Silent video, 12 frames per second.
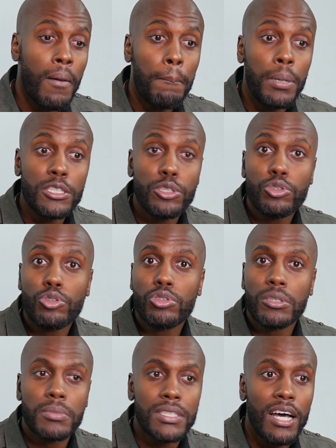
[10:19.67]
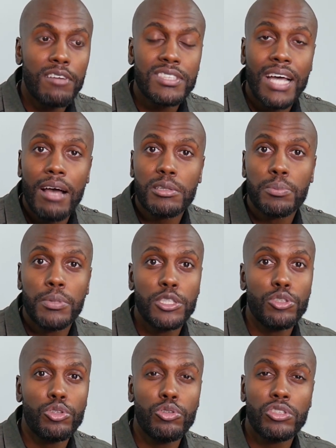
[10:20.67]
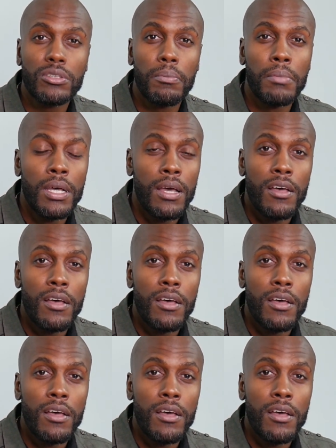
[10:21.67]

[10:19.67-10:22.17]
put you through some tough times, put you through some